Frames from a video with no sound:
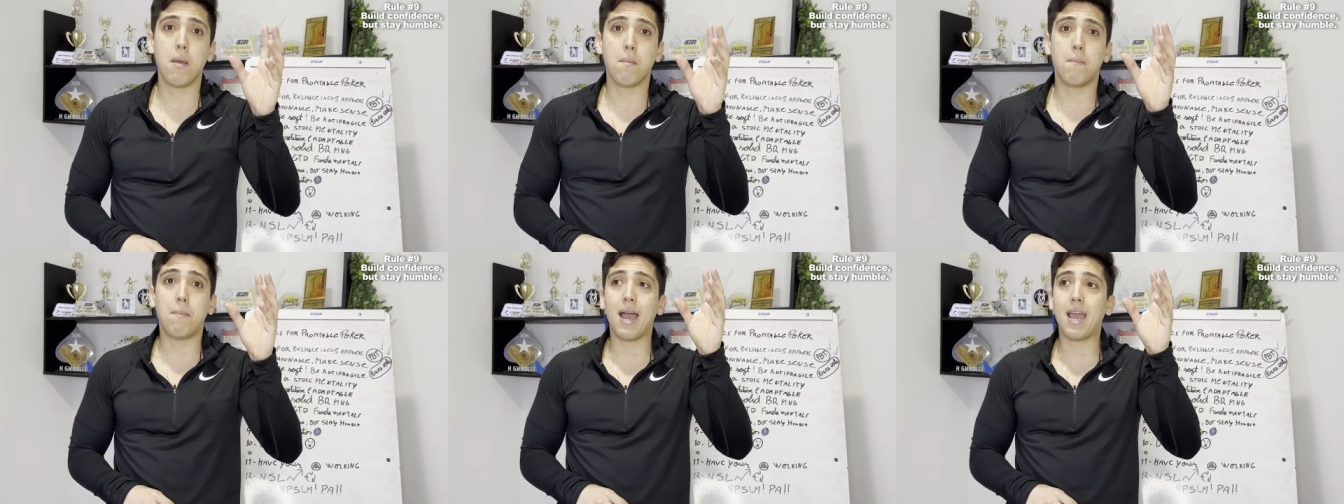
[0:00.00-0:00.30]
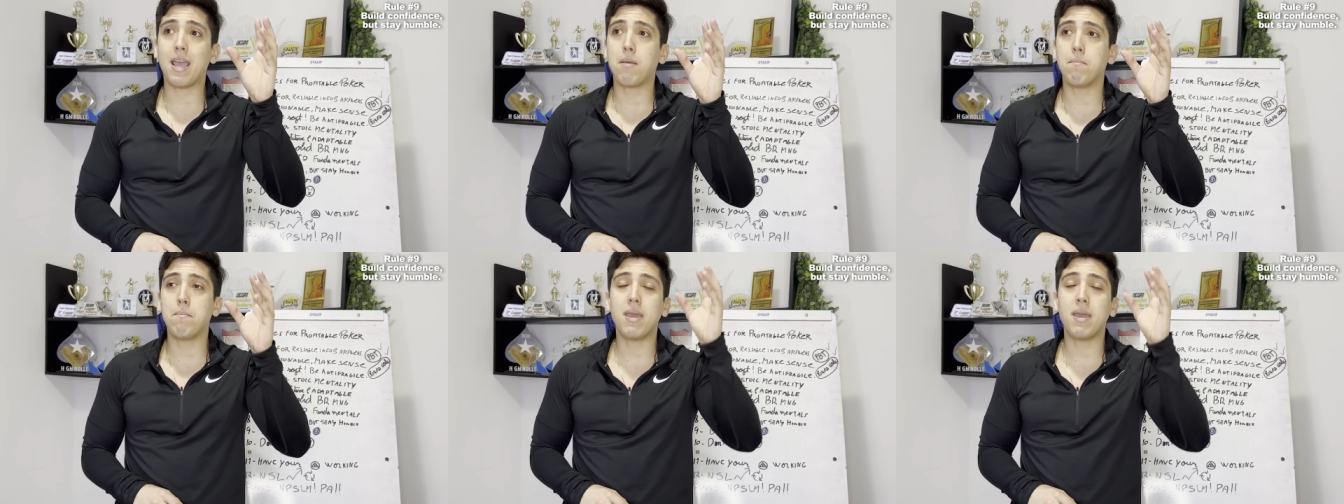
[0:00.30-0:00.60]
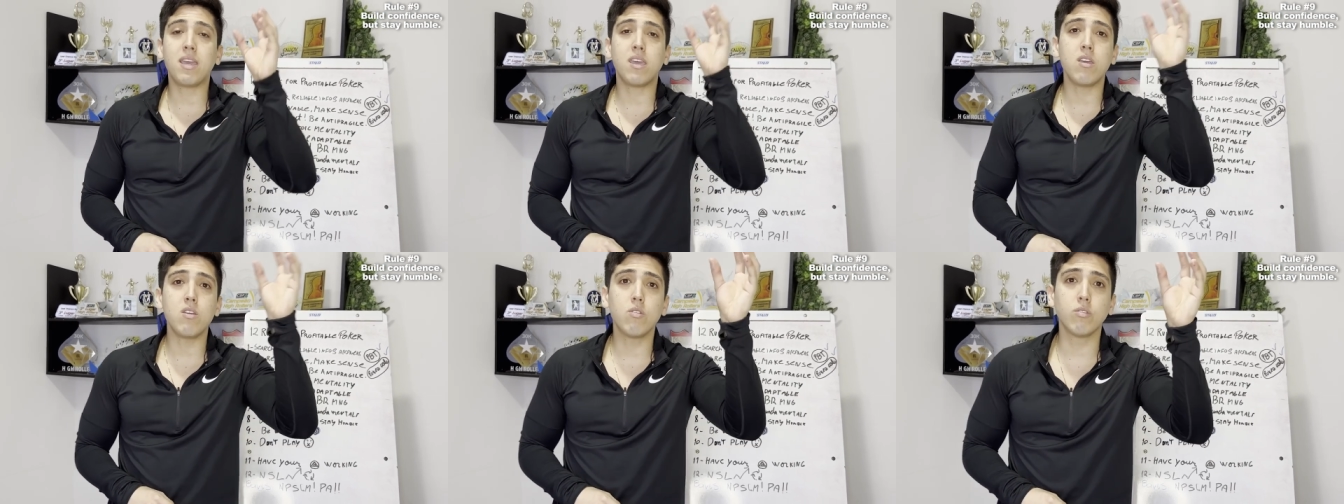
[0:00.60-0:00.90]
by
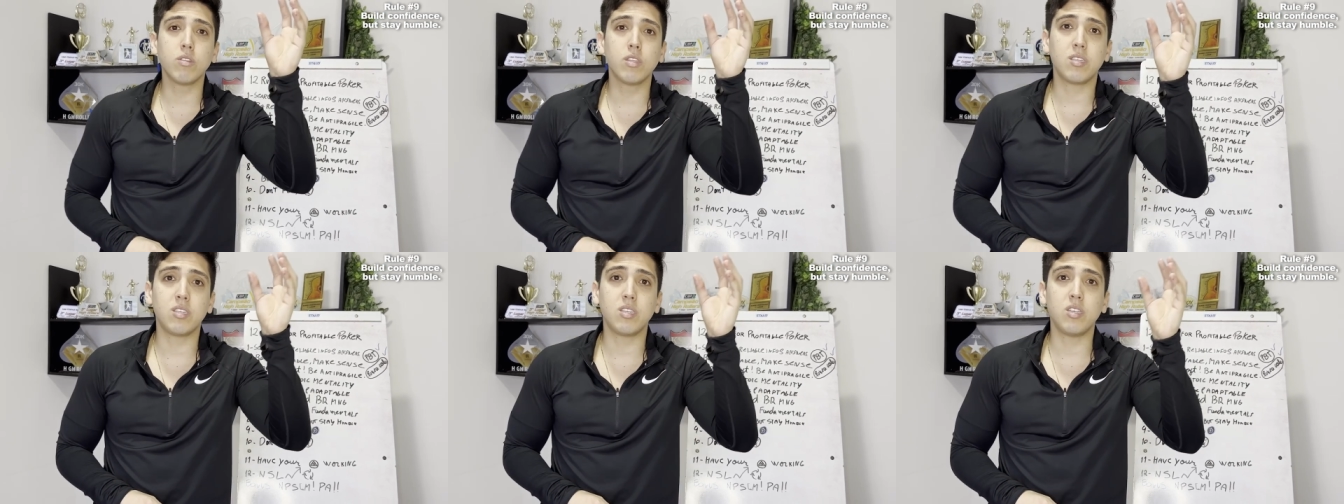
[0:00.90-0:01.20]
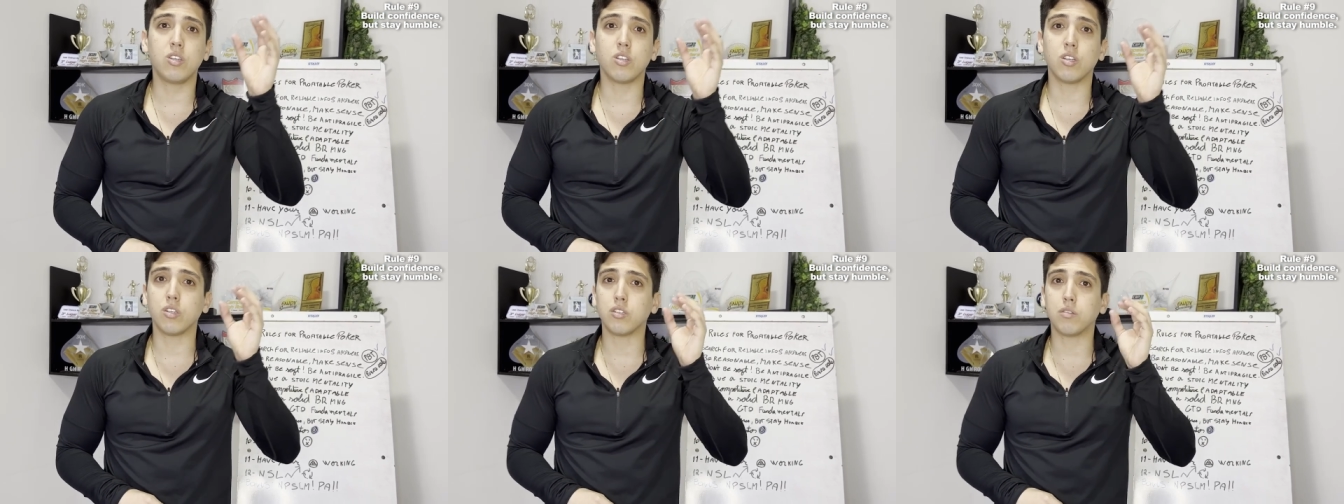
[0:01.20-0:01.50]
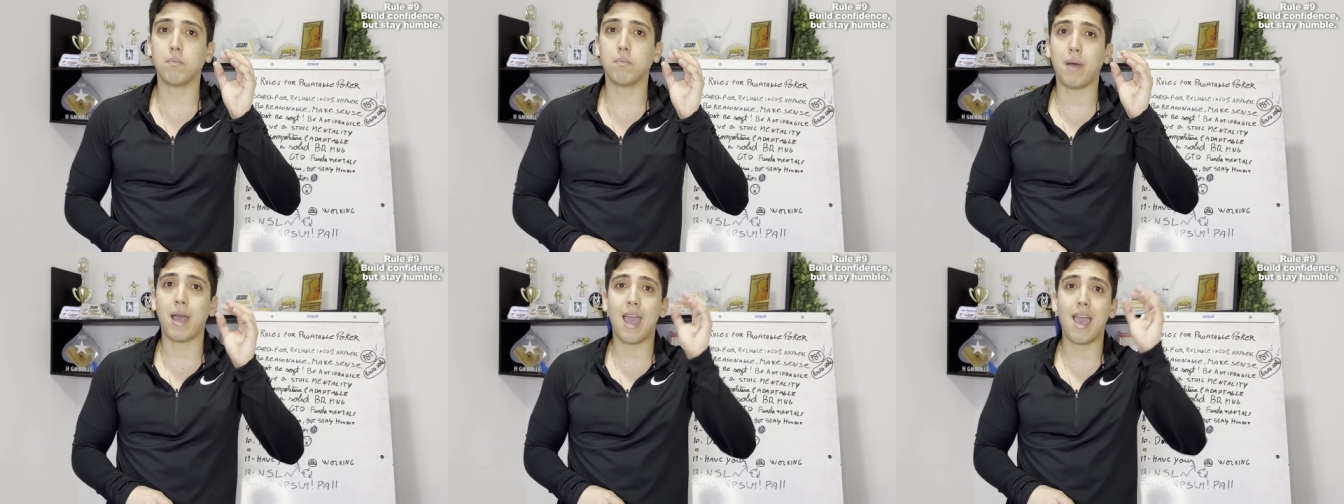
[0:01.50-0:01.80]
making good decisions,
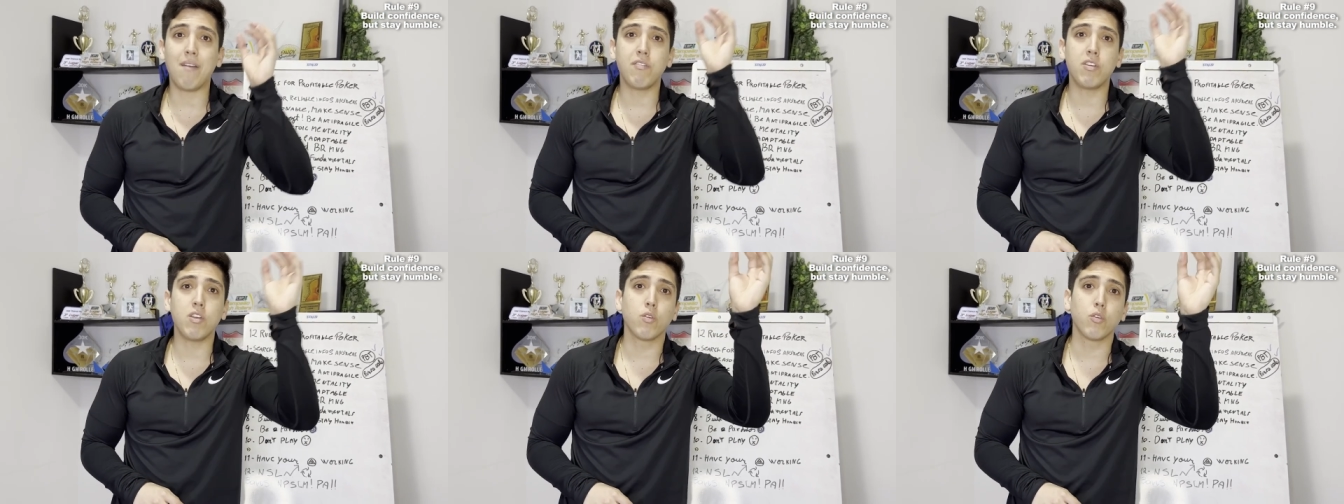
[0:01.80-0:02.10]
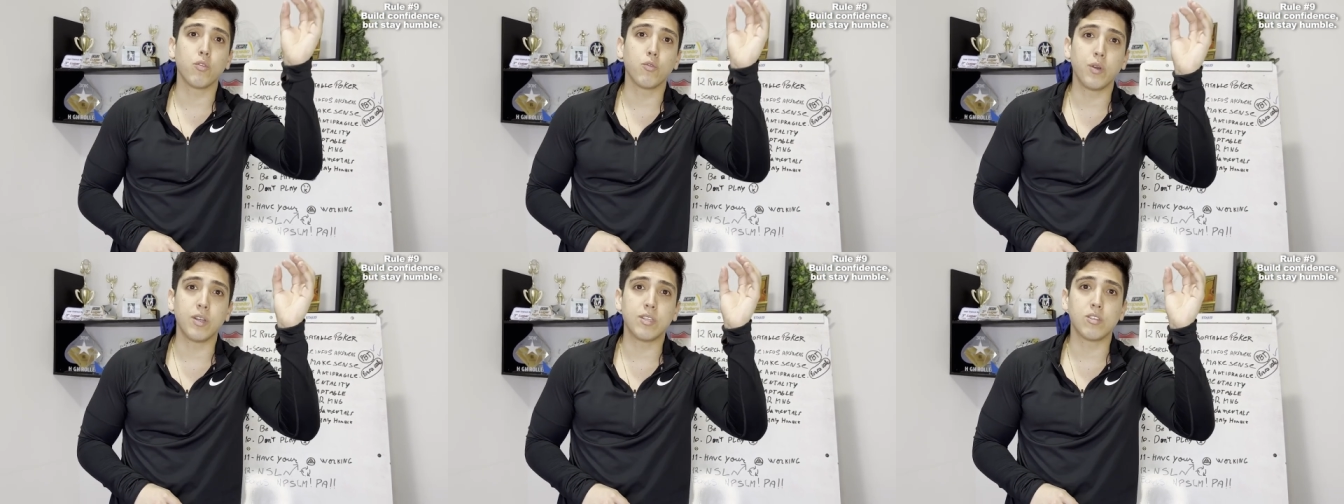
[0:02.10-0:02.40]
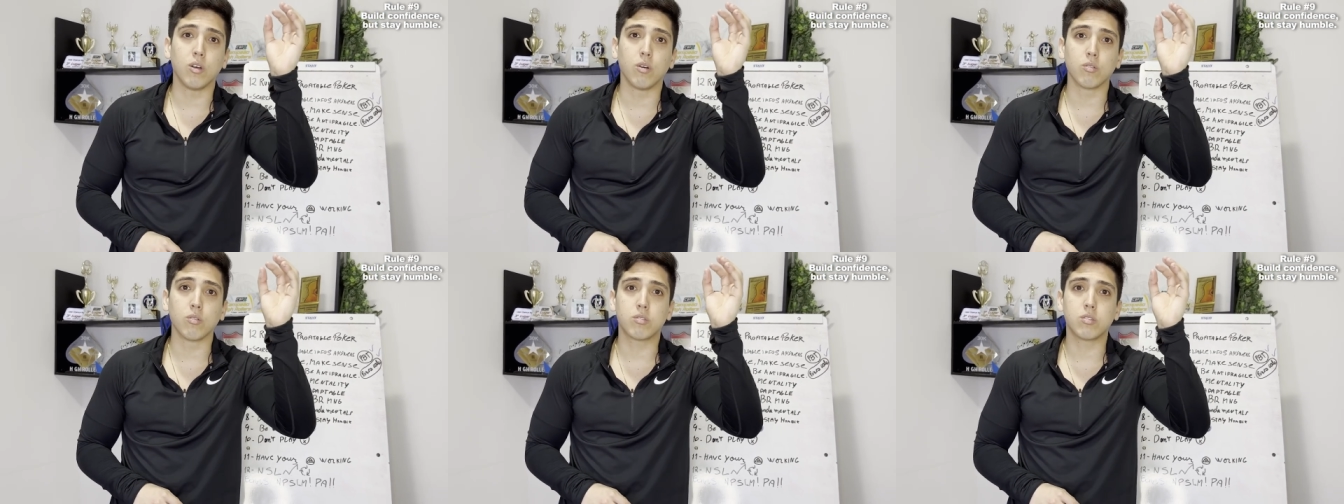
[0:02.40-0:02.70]
by having good
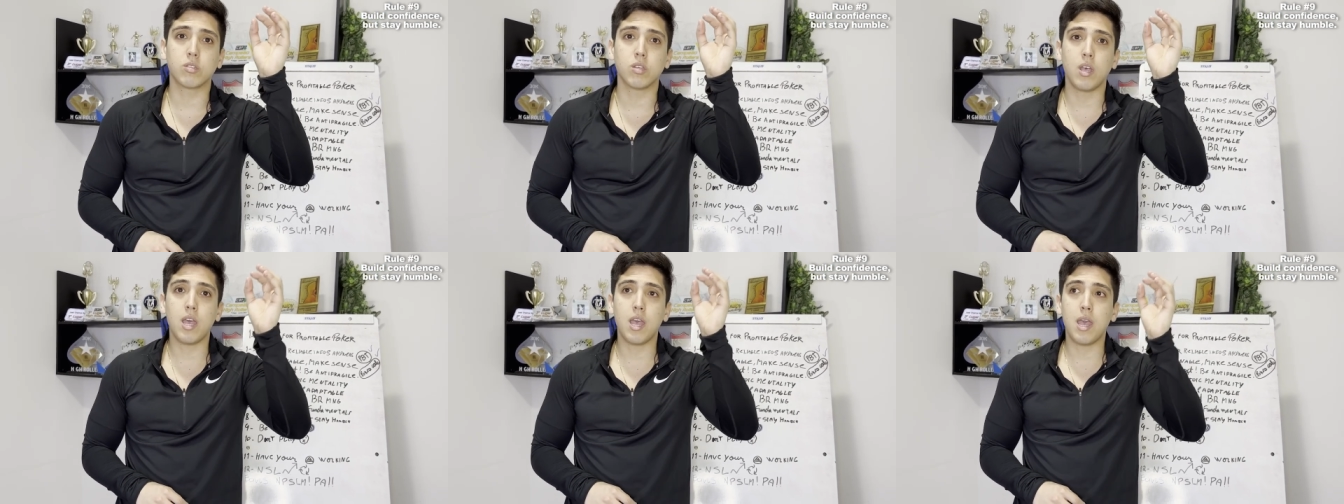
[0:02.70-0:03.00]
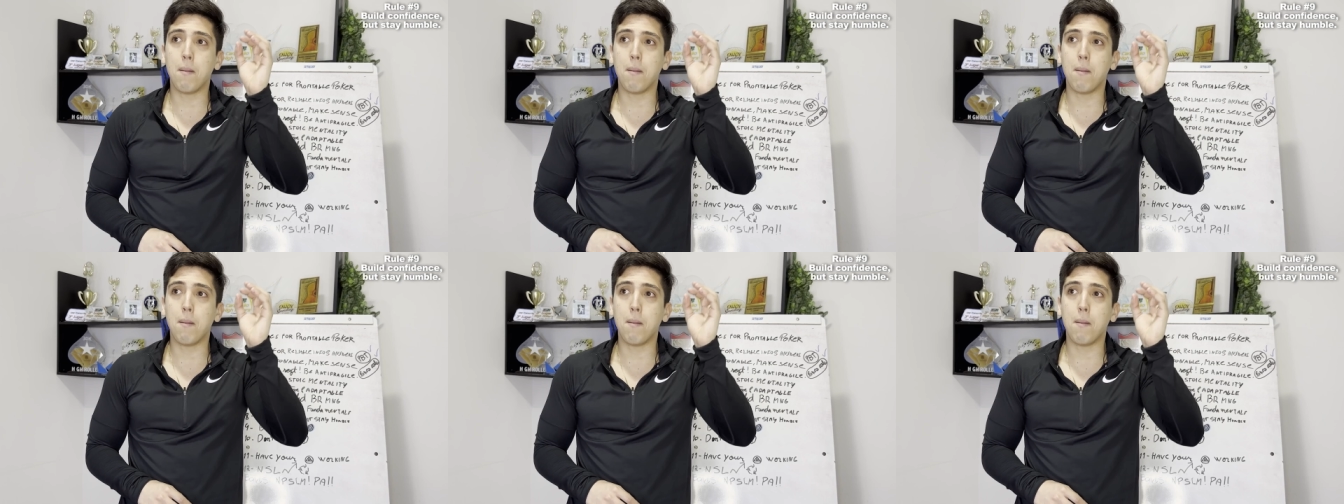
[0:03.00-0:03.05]
results,